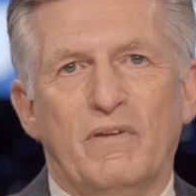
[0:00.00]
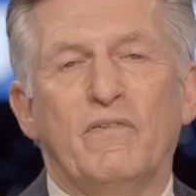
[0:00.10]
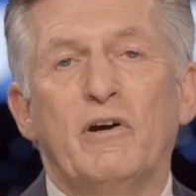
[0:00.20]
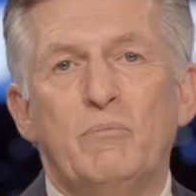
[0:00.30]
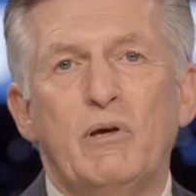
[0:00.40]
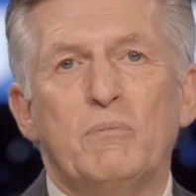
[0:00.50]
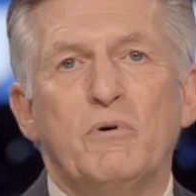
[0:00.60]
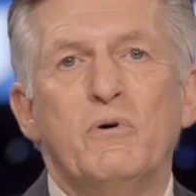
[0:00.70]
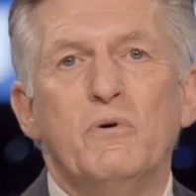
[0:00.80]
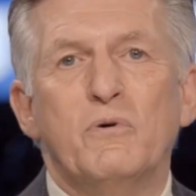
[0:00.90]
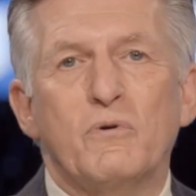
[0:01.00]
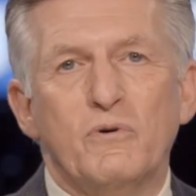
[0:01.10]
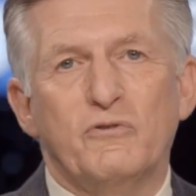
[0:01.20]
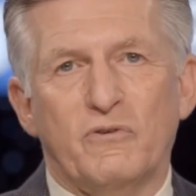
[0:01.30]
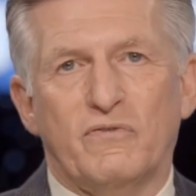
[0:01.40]
The very people who
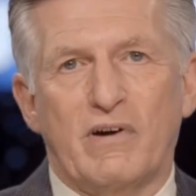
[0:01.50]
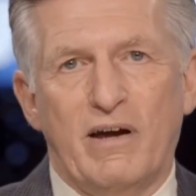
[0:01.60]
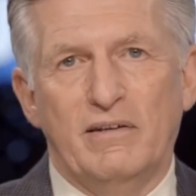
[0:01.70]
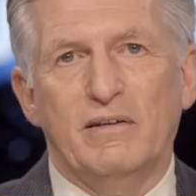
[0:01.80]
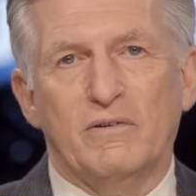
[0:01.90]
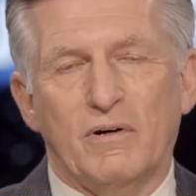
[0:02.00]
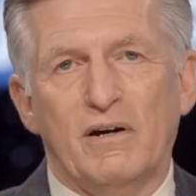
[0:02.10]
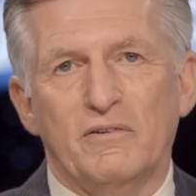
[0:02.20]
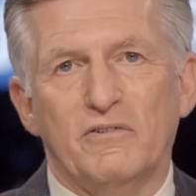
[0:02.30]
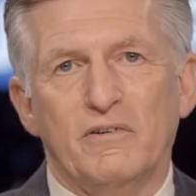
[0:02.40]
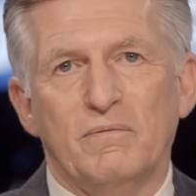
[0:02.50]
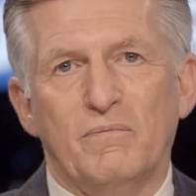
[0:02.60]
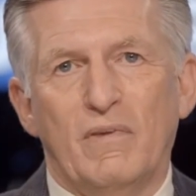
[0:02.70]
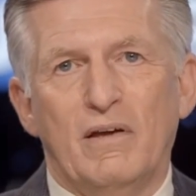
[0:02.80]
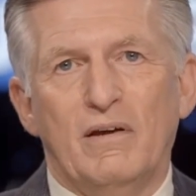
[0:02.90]
crucified Christ
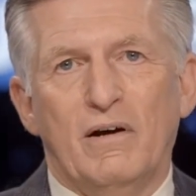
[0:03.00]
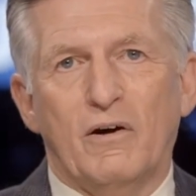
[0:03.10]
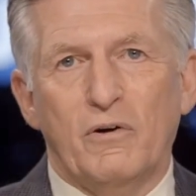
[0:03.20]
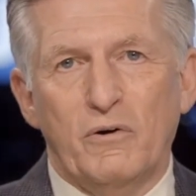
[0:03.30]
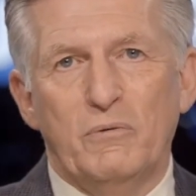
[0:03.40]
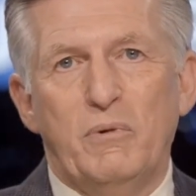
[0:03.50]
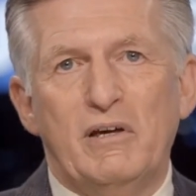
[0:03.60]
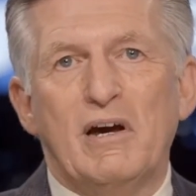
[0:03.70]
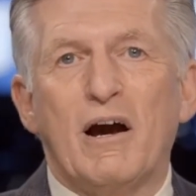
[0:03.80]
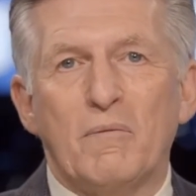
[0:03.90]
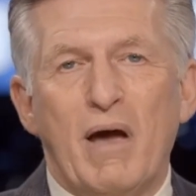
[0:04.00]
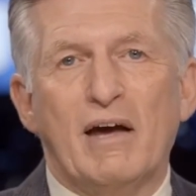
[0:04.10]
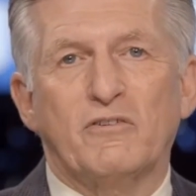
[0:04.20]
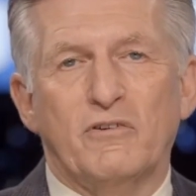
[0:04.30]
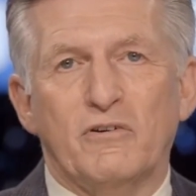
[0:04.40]
are going to be our
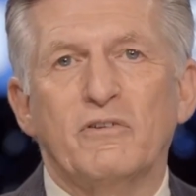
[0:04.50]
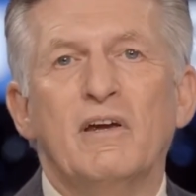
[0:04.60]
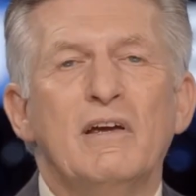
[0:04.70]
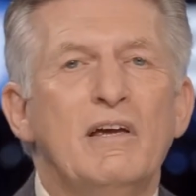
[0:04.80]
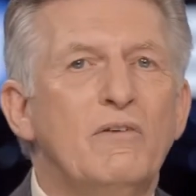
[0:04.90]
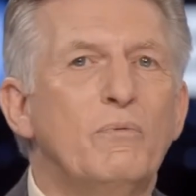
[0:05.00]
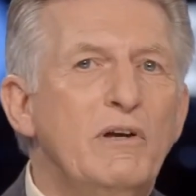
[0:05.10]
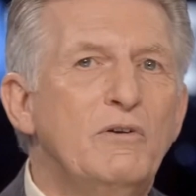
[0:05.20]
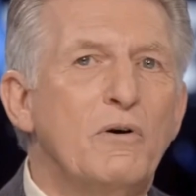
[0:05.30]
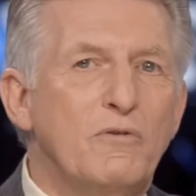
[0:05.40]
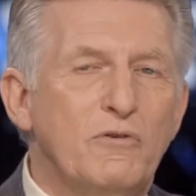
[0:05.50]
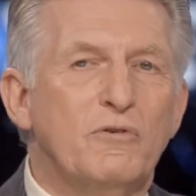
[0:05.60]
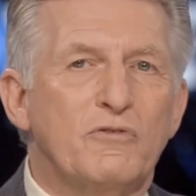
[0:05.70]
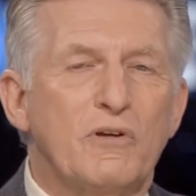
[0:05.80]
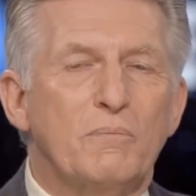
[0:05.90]
masters if we don't
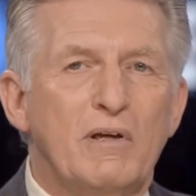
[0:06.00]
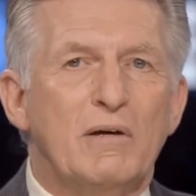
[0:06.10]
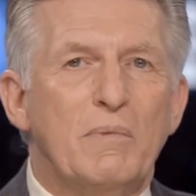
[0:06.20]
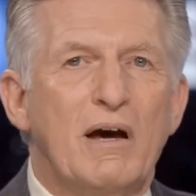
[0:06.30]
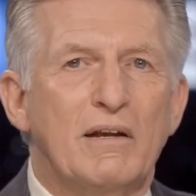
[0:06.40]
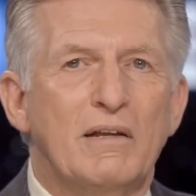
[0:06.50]
do something about